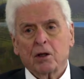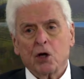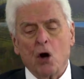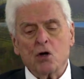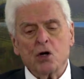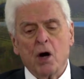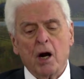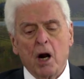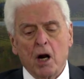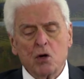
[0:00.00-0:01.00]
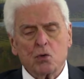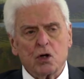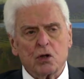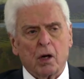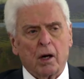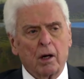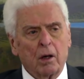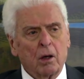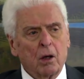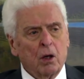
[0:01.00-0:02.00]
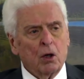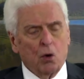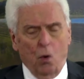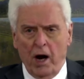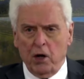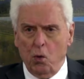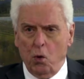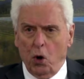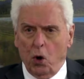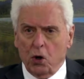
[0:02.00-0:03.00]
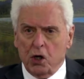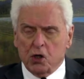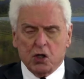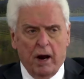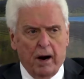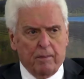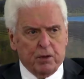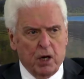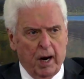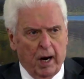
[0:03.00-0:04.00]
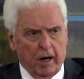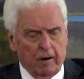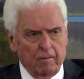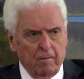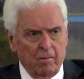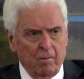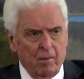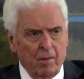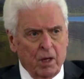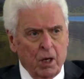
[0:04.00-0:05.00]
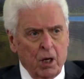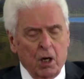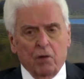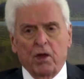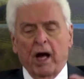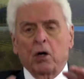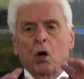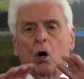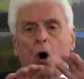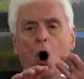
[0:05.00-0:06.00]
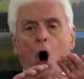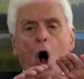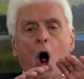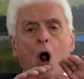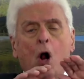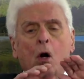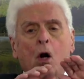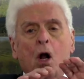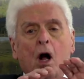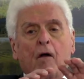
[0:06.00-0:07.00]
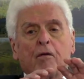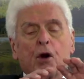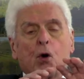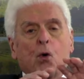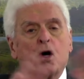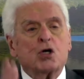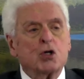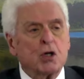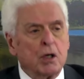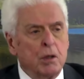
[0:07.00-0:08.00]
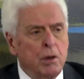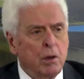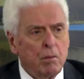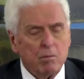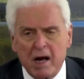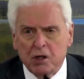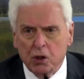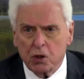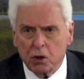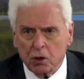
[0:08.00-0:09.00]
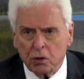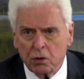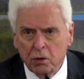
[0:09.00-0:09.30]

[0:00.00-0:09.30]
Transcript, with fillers: Now, isn't it interesting, the way the world is set up today, that all of the Christian messages,